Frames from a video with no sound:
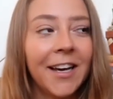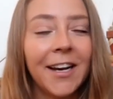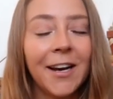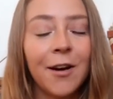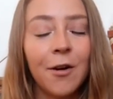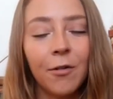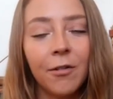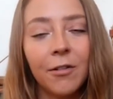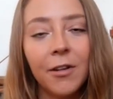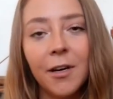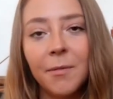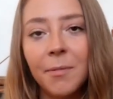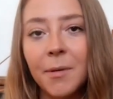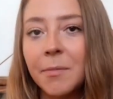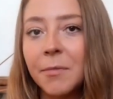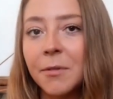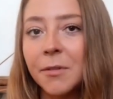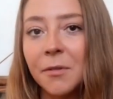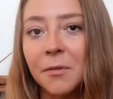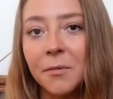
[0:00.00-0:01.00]
And I know a lot of
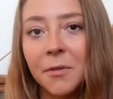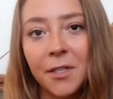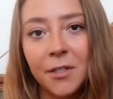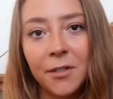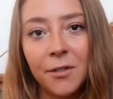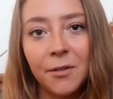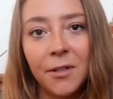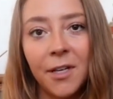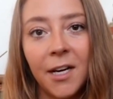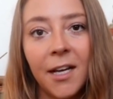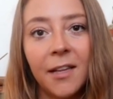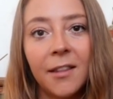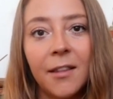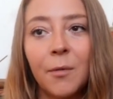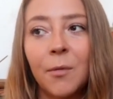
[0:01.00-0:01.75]
people don't want to do that.